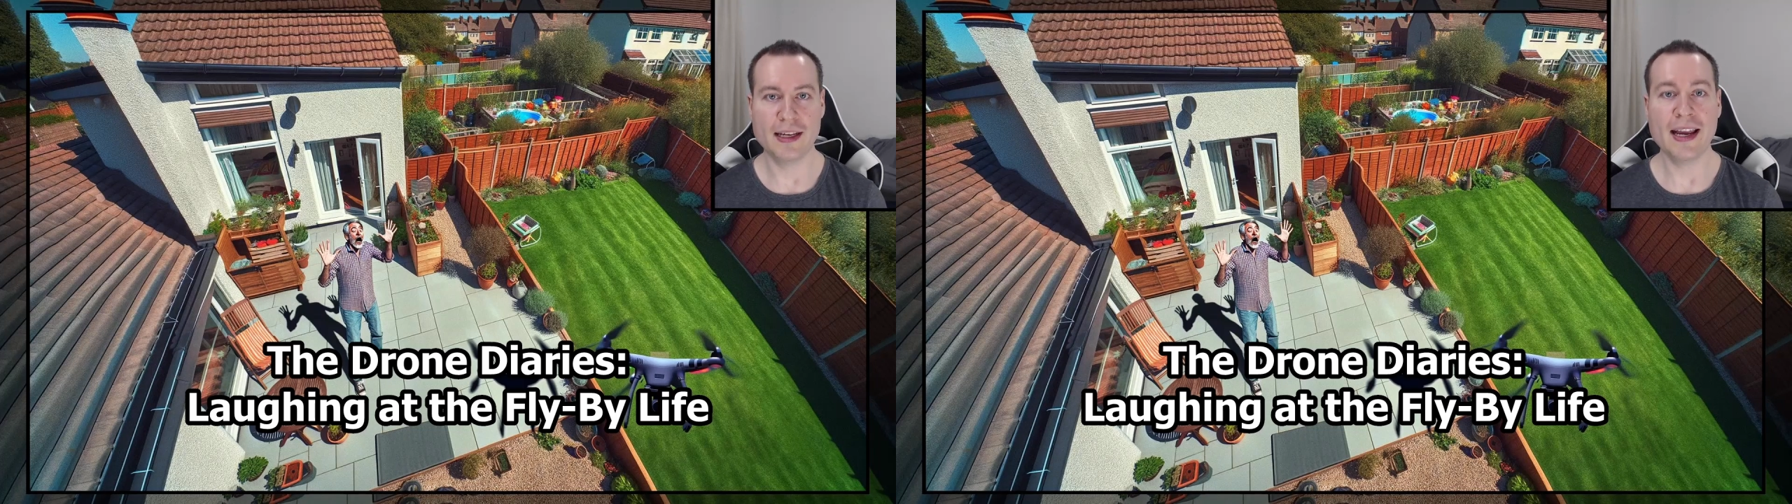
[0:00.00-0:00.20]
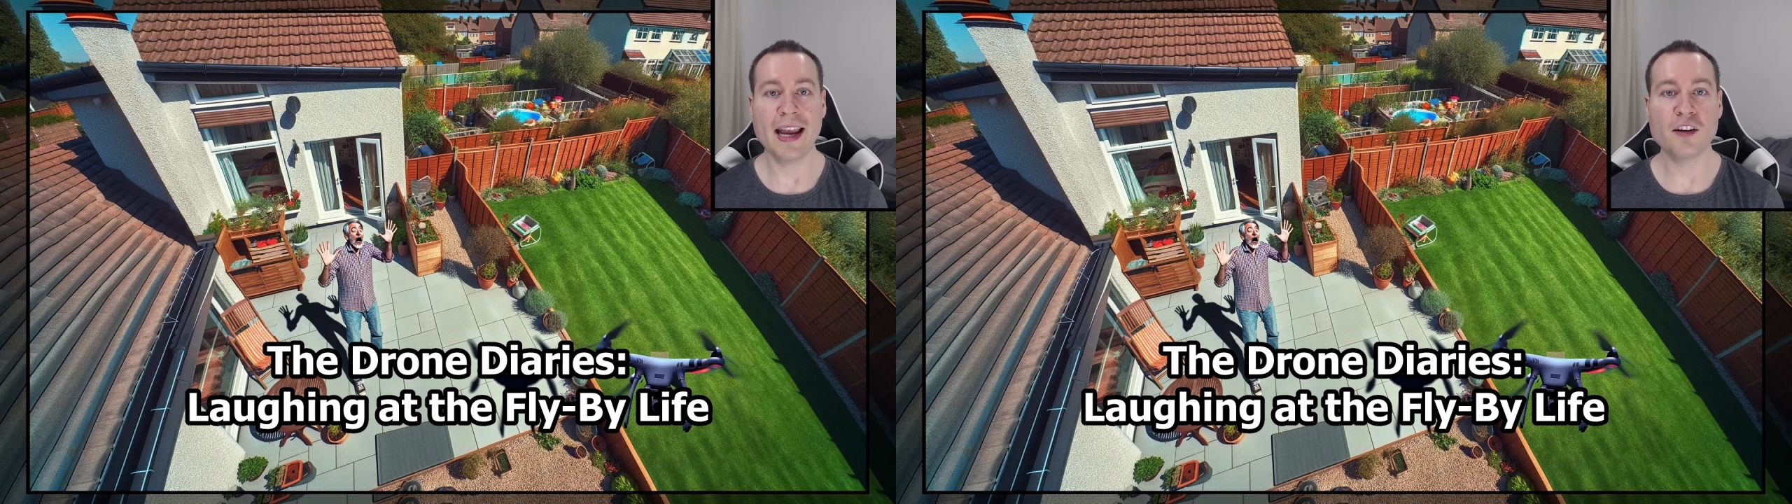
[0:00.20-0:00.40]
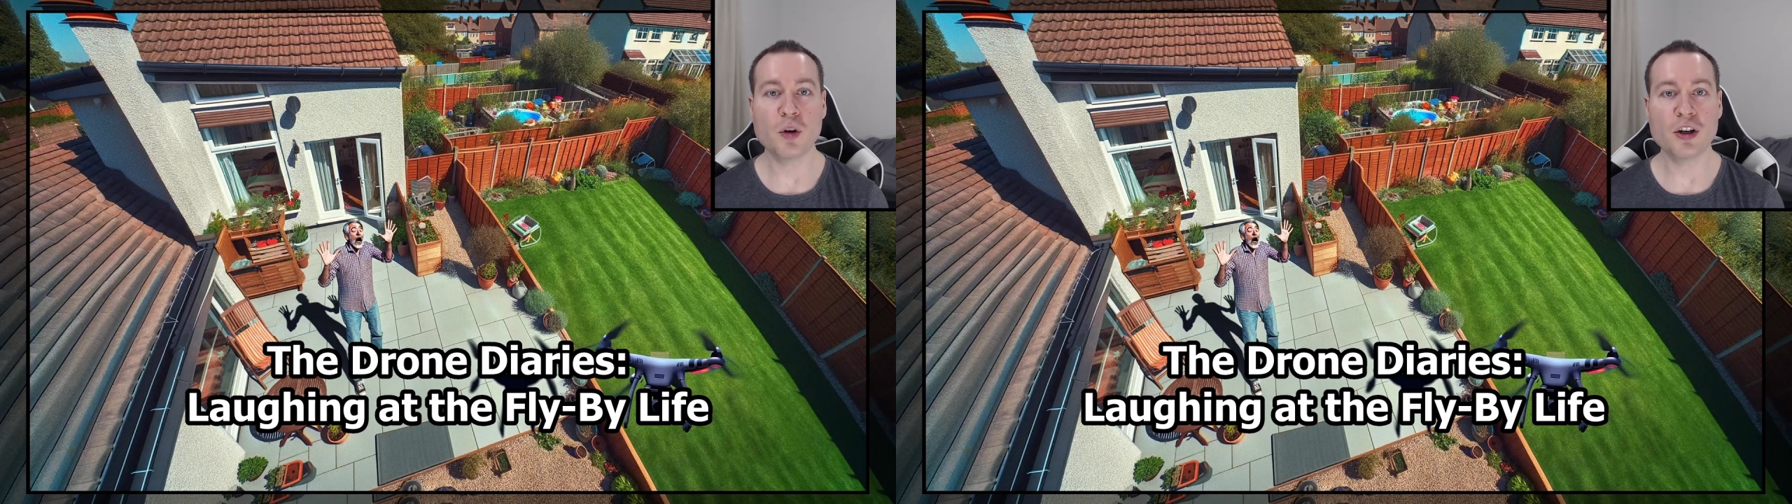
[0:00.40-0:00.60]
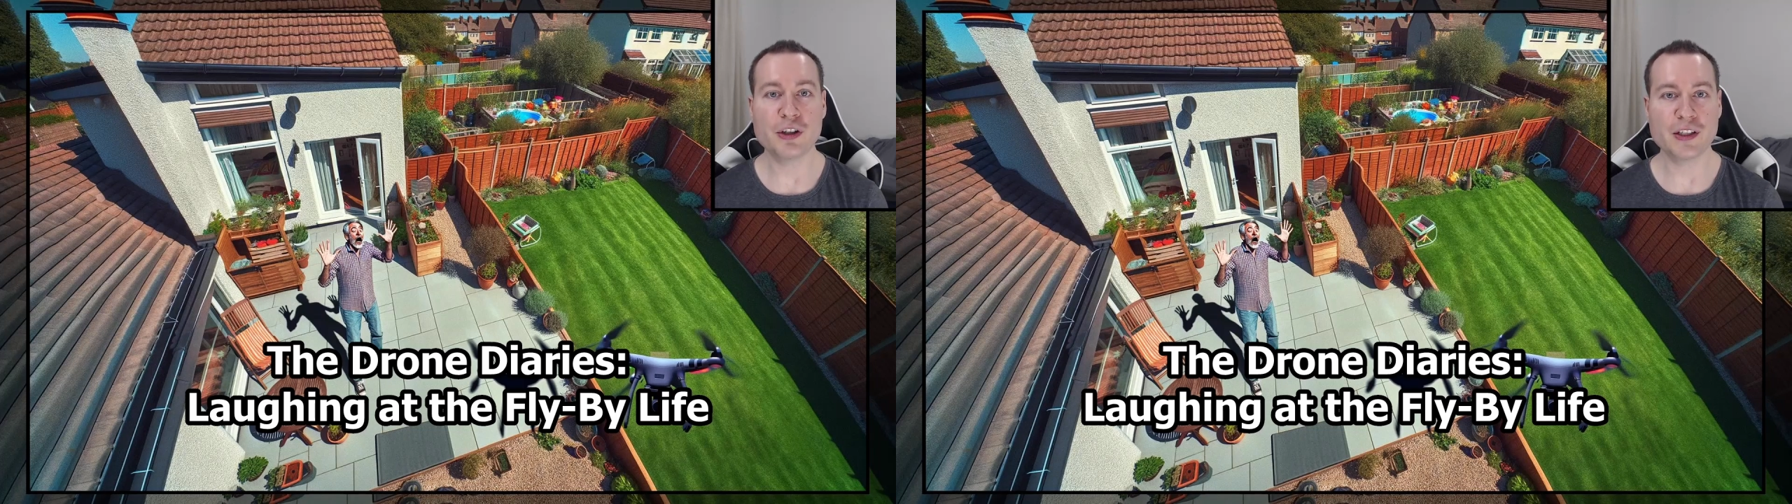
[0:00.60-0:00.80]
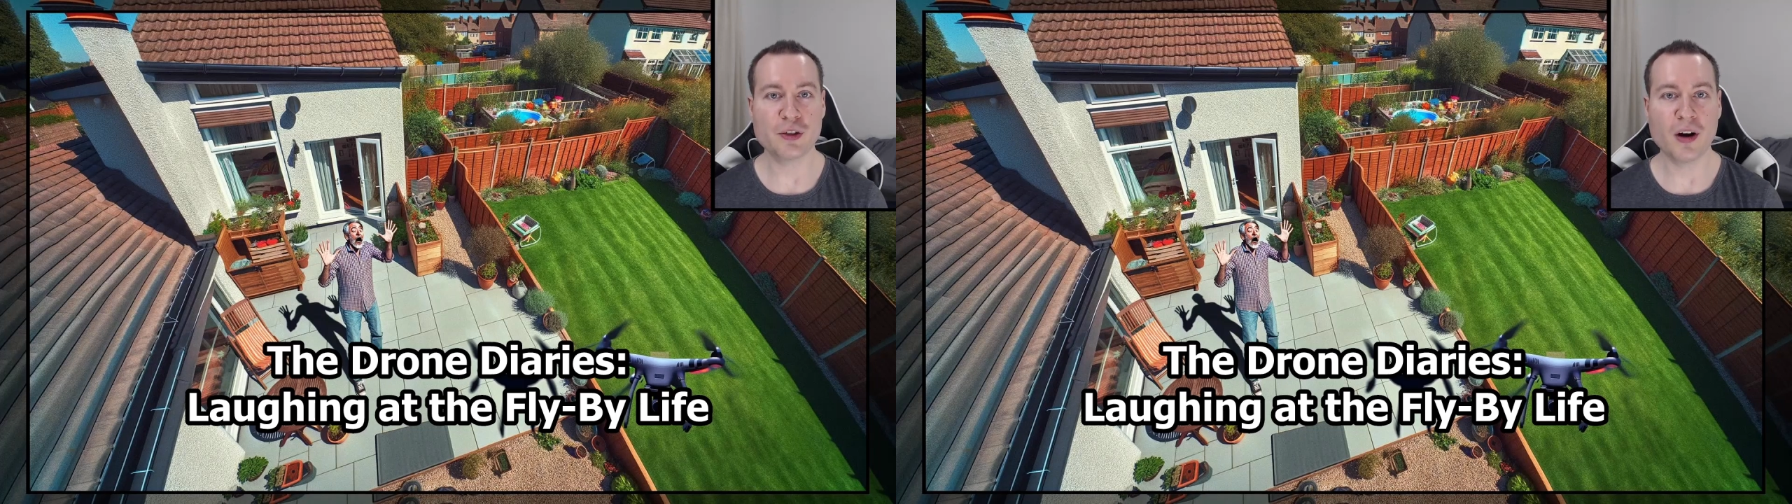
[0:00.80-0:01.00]
and we're
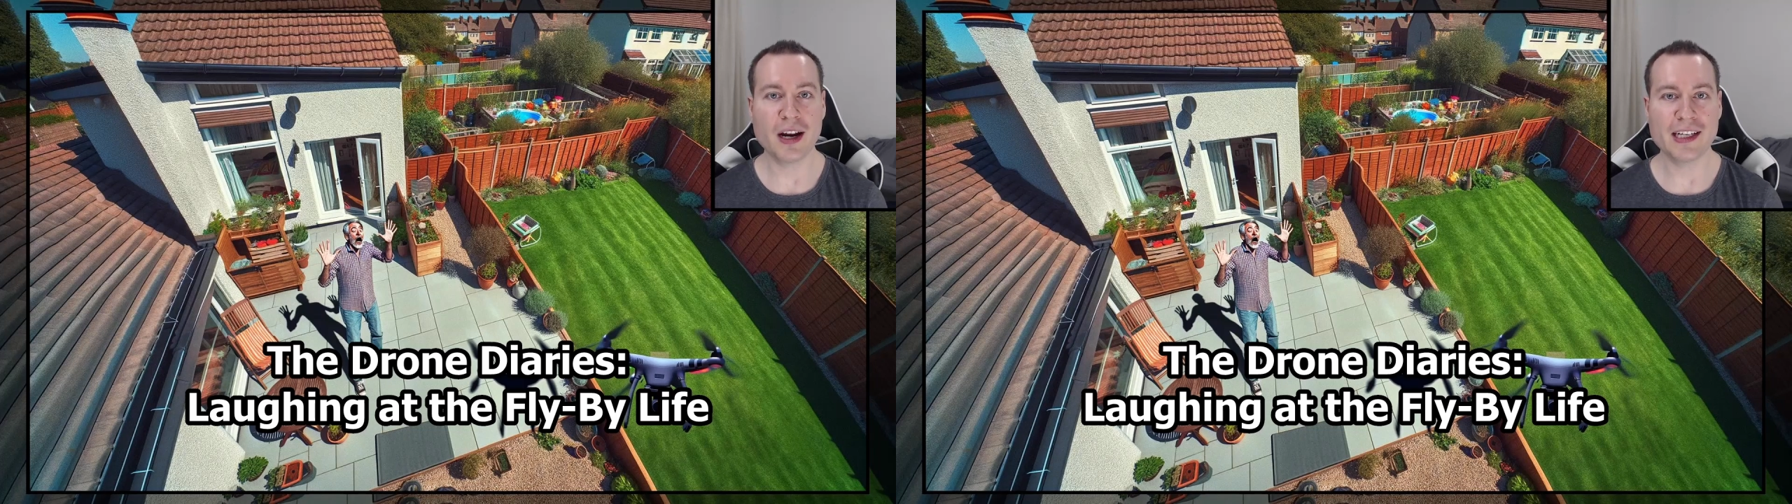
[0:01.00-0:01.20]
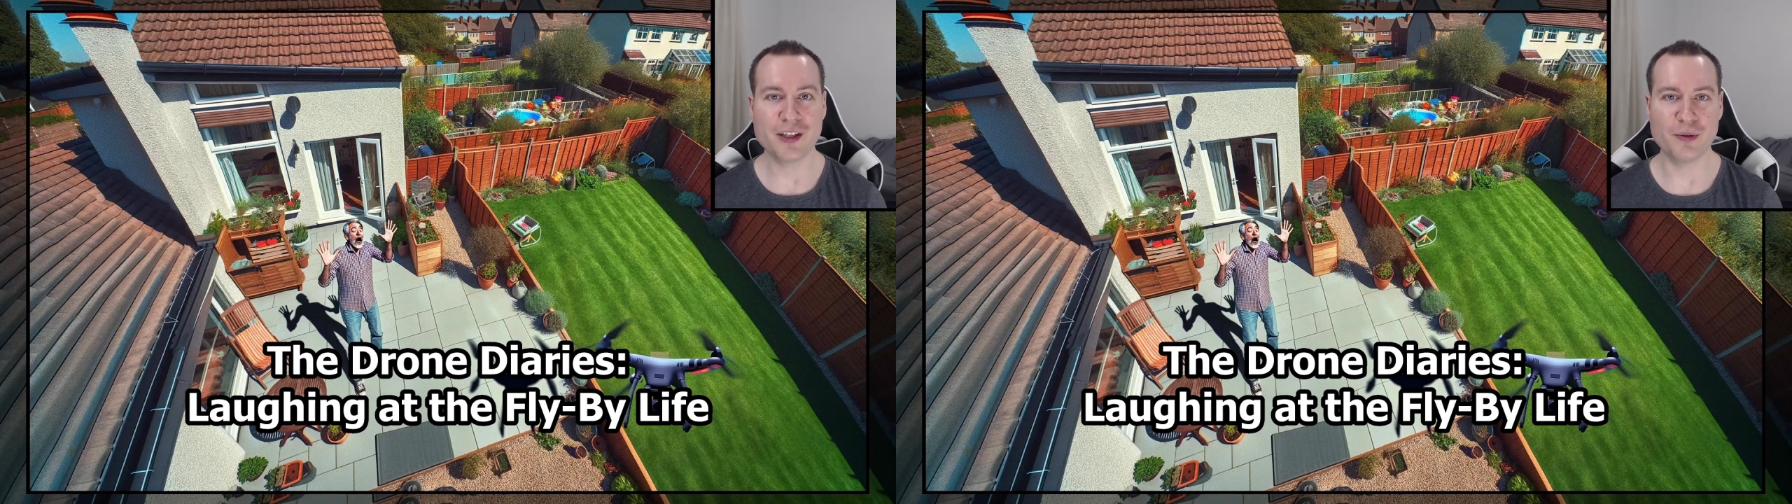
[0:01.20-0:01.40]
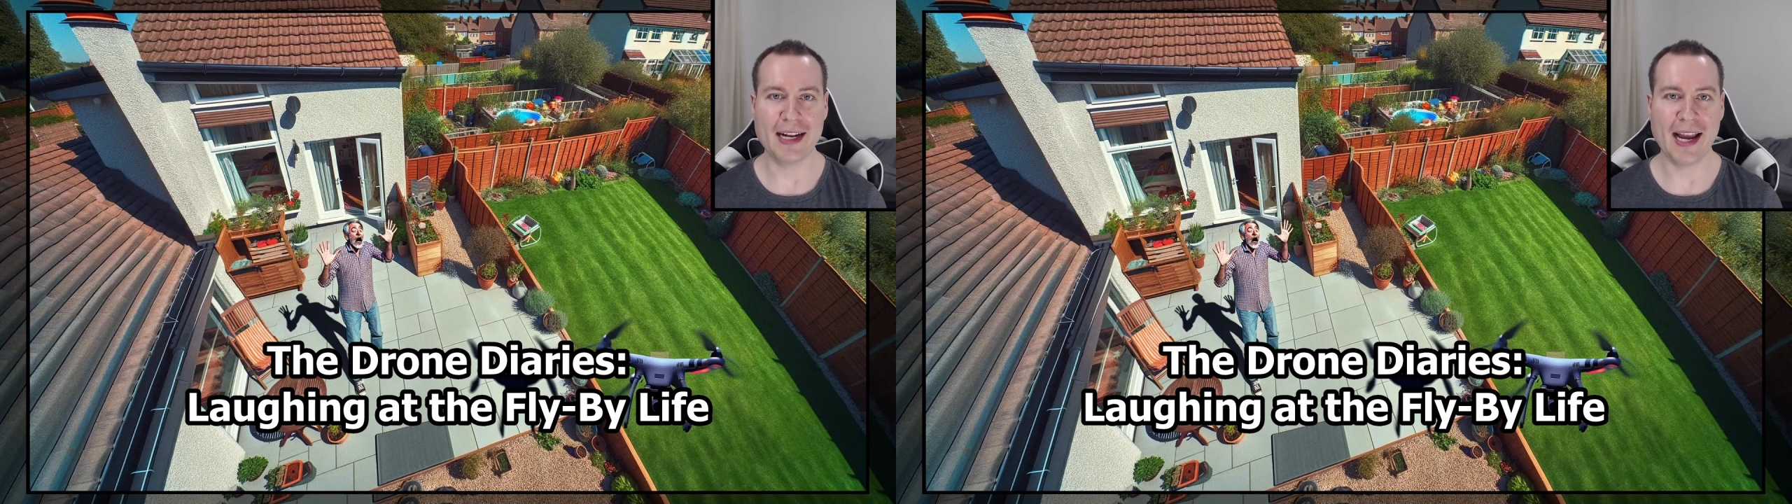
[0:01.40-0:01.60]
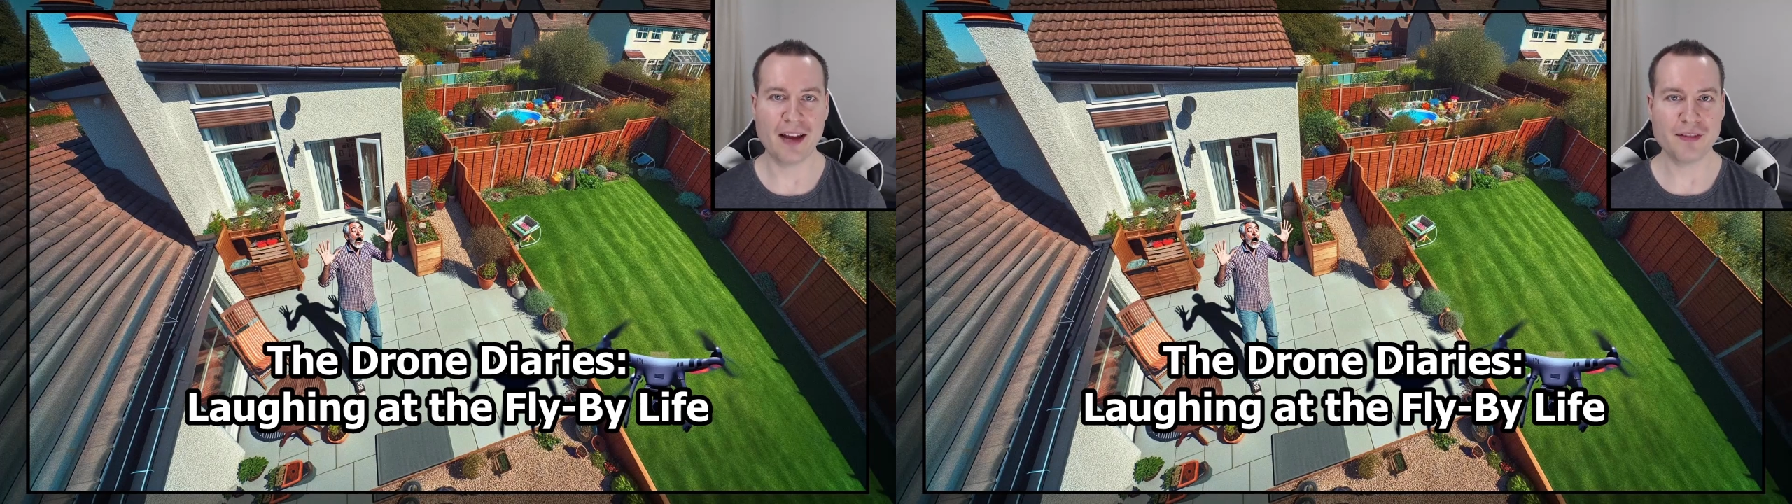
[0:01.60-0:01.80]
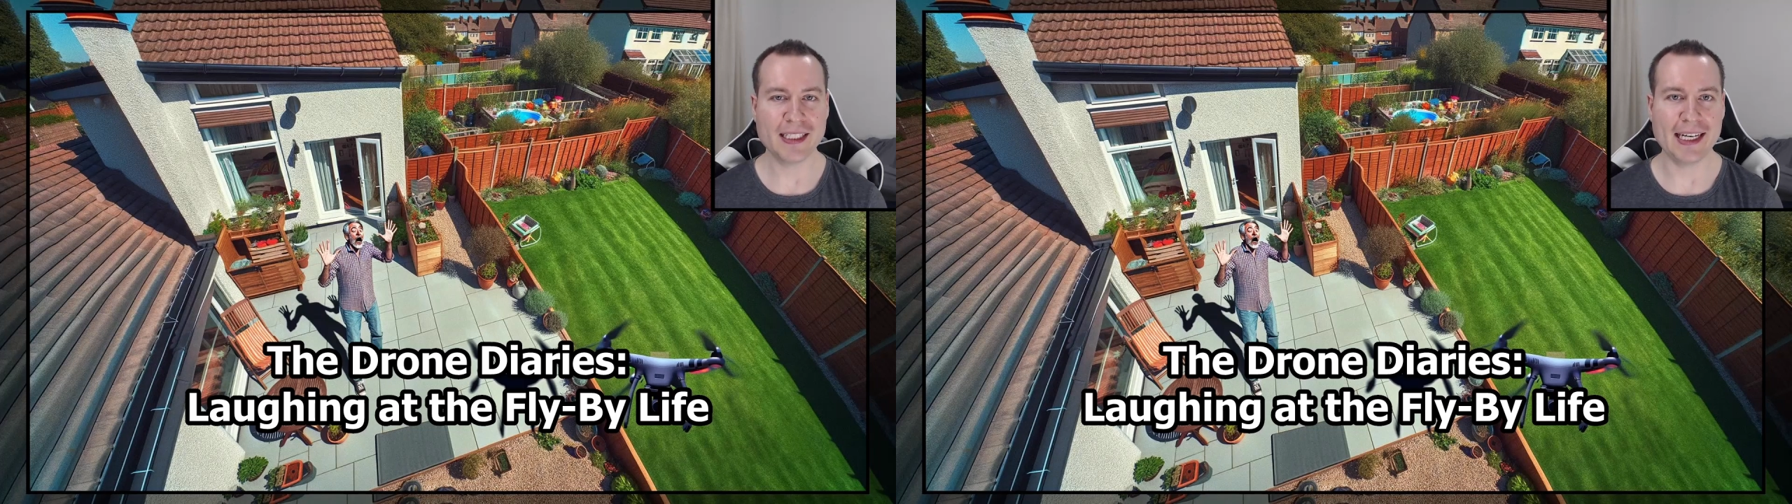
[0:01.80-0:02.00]
just trying to
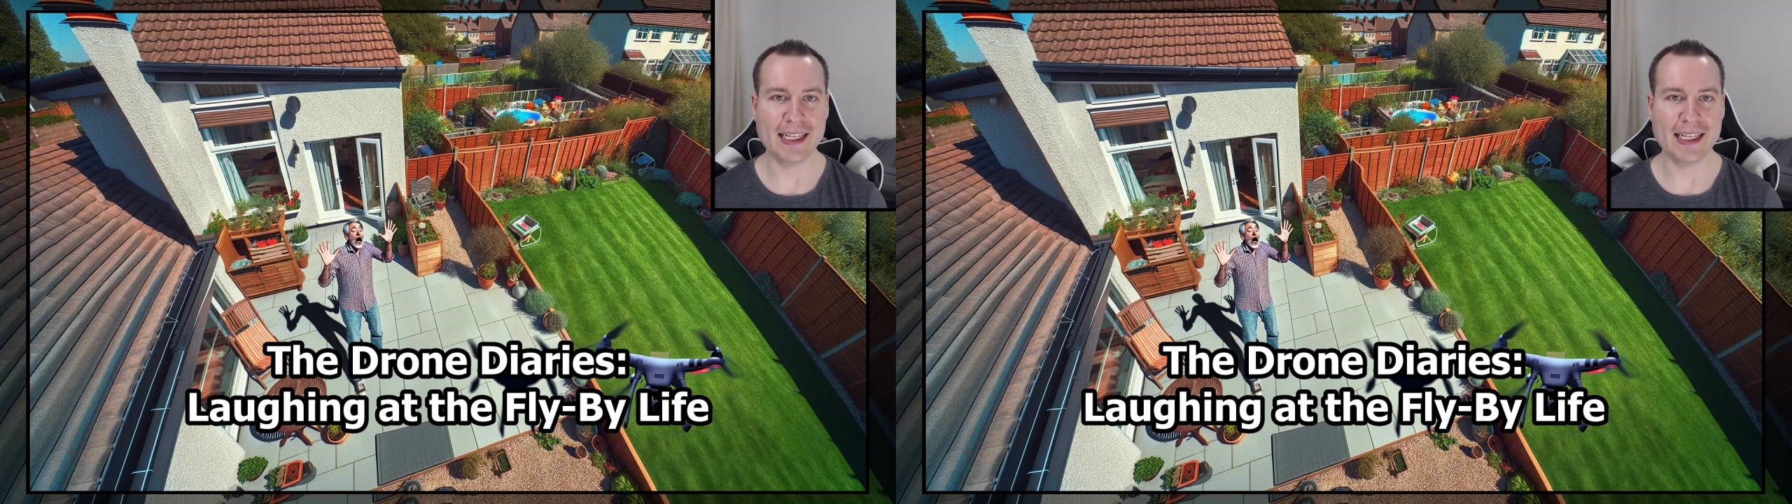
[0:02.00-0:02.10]
navigate